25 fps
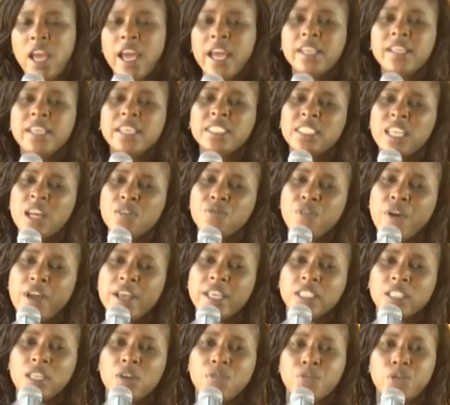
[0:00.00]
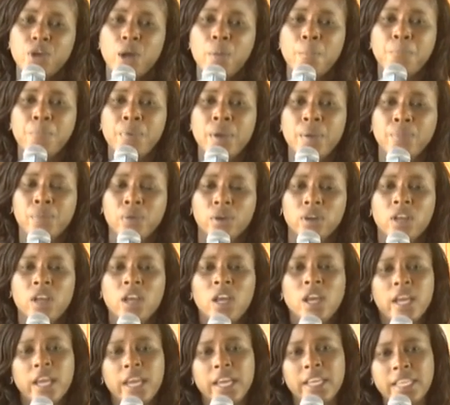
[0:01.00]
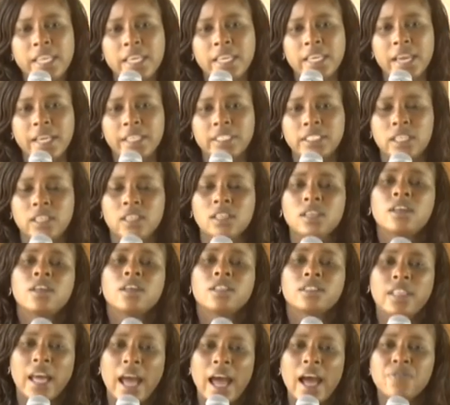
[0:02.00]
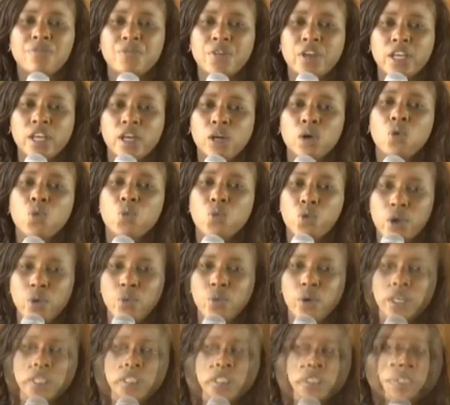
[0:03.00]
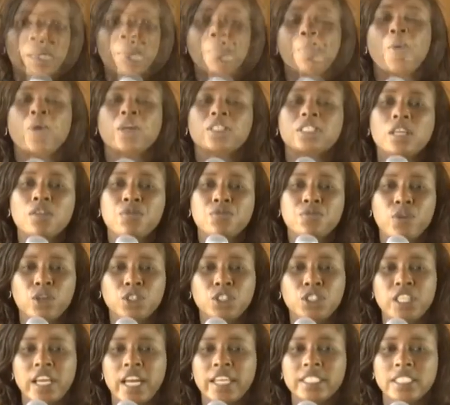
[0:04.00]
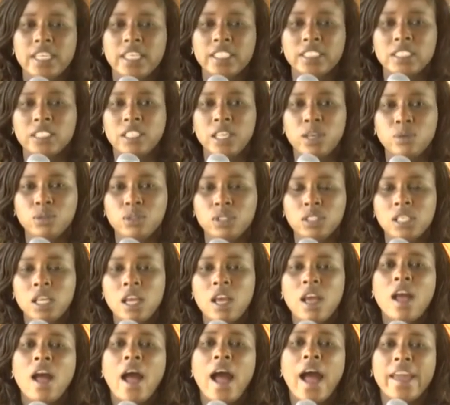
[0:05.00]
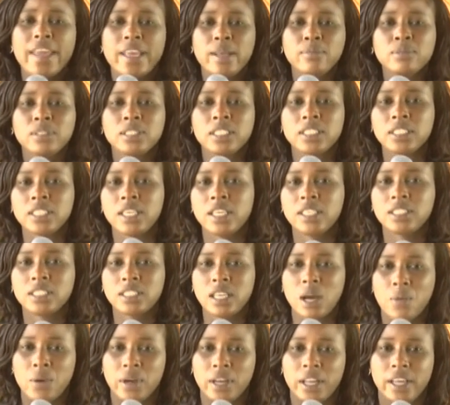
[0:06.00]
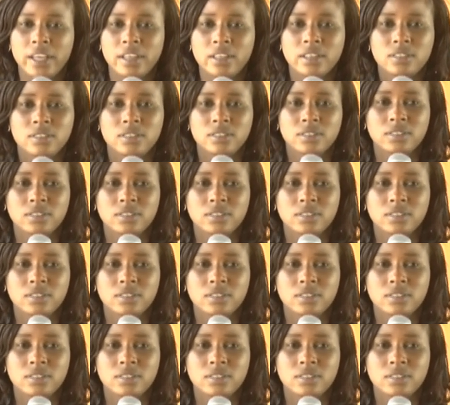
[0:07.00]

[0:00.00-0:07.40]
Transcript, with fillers: And these are voices of young people indicating the Africa we want. Reporting for GRTS News, I am Sise Sawaneh.